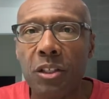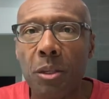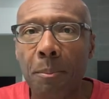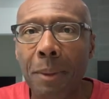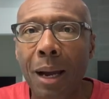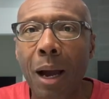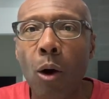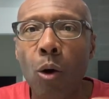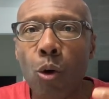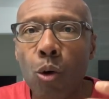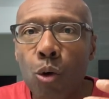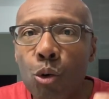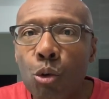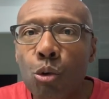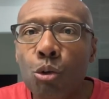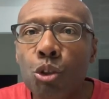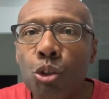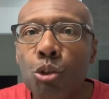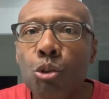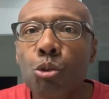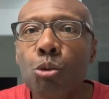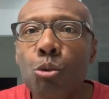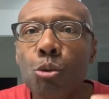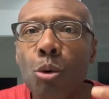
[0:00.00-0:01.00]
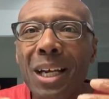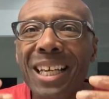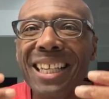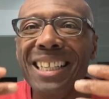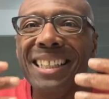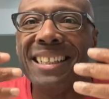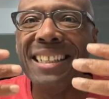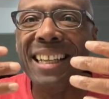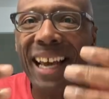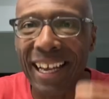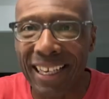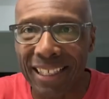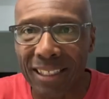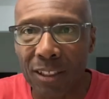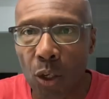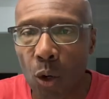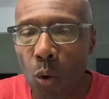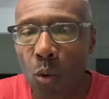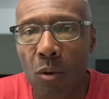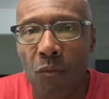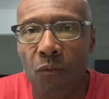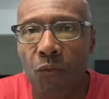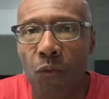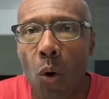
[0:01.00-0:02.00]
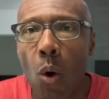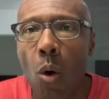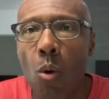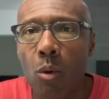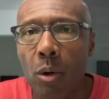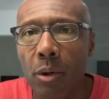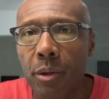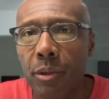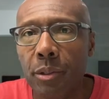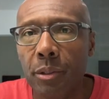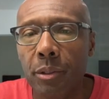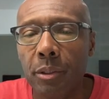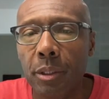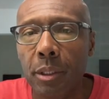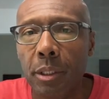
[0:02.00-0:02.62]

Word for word: It's about who you elect going forward.